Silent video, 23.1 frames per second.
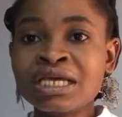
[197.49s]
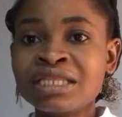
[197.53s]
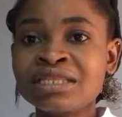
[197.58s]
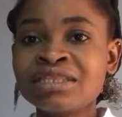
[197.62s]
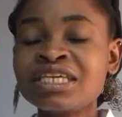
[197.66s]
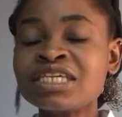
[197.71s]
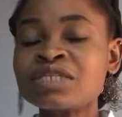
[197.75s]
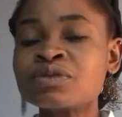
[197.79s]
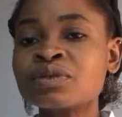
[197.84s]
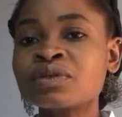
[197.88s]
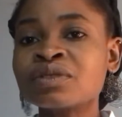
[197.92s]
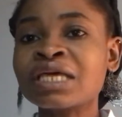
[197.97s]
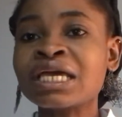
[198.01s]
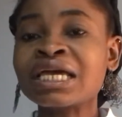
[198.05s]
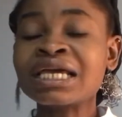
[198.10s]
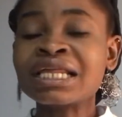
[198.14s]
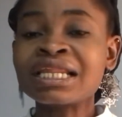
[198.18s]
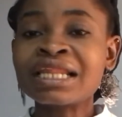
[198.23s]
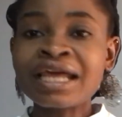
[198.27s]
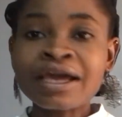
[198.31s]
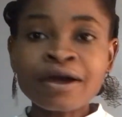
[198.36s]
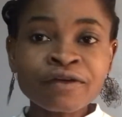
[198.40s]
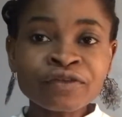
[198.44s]
This will
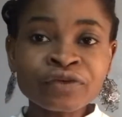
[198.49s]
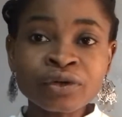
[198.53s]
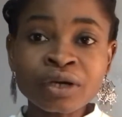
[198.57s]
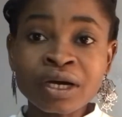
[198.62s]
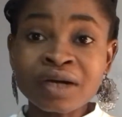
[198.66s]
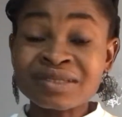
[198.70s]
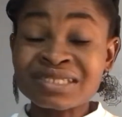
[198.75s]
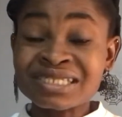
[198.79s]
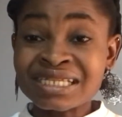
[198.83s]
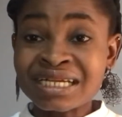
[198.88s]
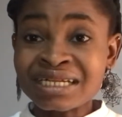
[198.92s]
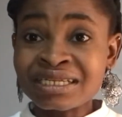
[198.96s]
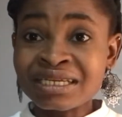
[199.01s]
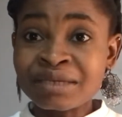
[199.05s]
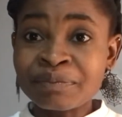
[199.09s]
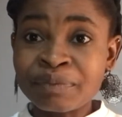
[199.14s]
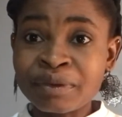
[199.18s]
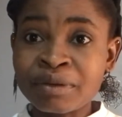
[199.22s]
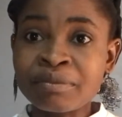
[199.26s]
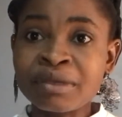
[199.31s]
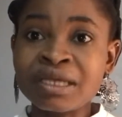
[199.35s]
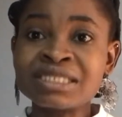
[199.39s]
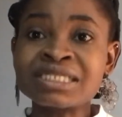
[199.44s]
then clear off your outstanding
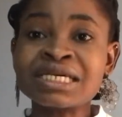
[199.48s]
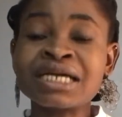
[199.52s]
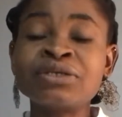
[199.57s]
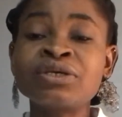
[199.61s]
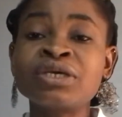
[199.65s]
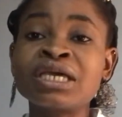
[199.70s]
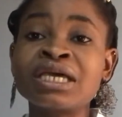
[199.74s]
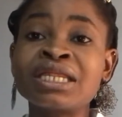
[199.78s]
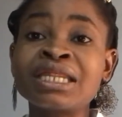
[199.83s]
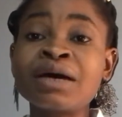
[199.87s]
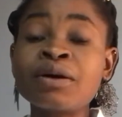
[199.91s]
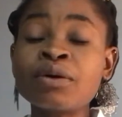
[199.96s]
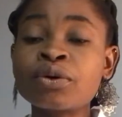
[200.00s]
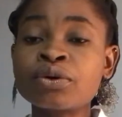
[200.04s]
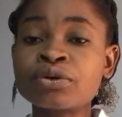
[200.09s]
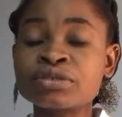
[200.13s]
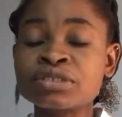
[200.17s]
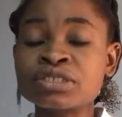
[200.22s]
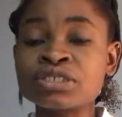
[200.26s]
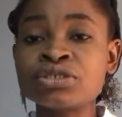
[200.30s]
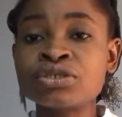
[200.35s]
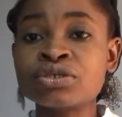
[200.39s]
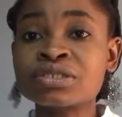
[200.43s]
payments and you can now
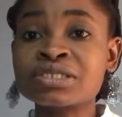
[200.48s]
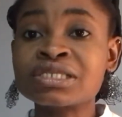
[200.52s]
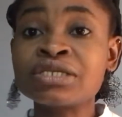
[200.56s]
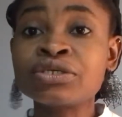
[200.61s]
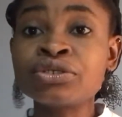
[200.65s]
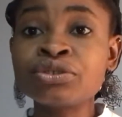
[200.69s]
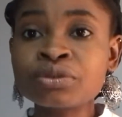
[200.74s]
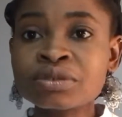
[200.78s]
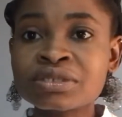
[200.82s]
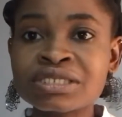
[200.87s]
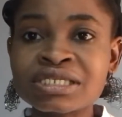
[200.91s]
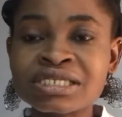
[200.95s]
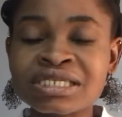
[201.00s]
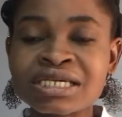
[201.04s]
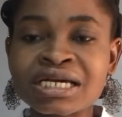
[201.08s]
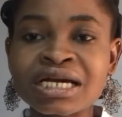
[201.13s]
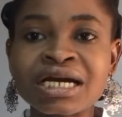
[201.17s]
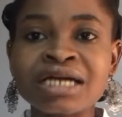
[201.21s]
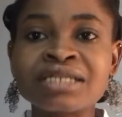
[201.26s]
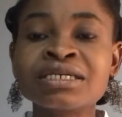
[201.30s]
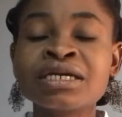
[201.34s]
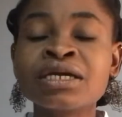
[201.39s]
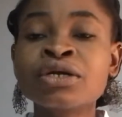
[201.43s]
continuously use this
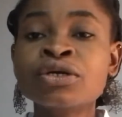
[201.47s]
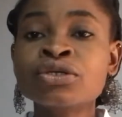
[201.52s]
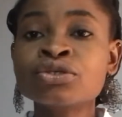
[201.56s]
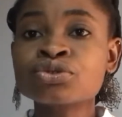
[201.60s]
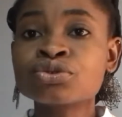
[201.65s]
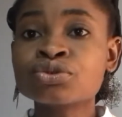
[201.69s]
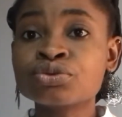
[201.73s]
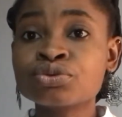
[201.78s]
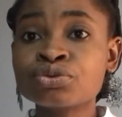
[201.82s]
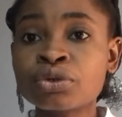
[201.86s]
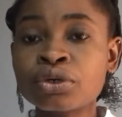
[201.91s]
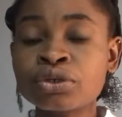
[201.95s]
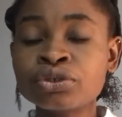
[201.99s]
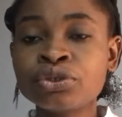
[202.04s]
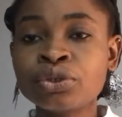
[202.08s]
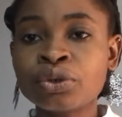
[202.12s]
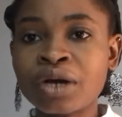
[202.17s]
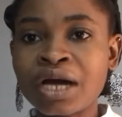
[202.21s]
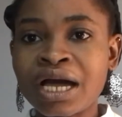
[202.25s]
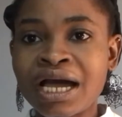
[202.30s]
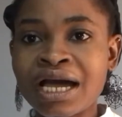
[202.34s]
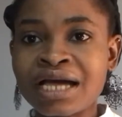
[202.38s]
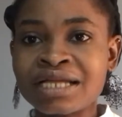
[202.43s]
card to run
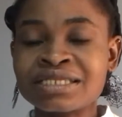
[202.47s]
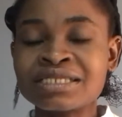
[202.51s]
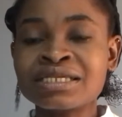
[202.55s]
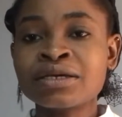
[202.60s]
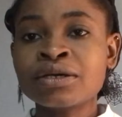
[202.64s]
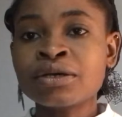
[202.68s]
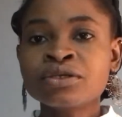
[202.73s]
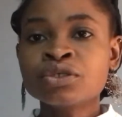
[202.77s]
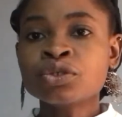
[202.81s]
your ads.